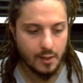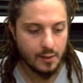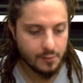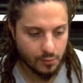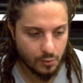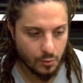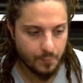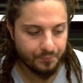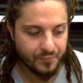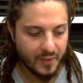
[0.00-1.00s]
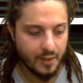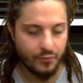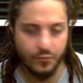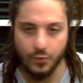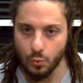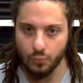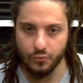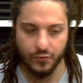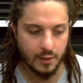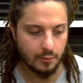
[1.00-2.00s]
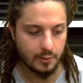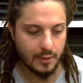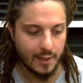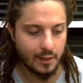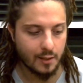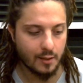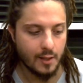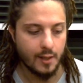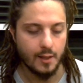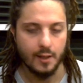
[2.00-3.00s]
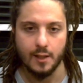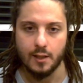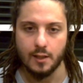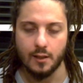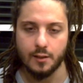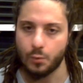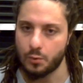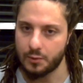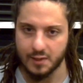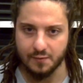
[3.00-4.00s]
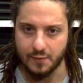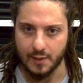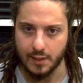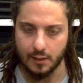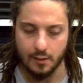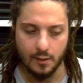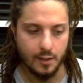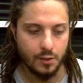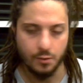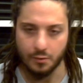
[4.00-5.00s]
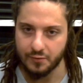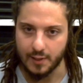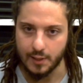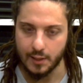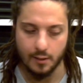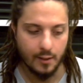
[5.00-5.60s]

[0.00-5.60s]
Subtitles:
So if you feel like the world is fine, you're fine,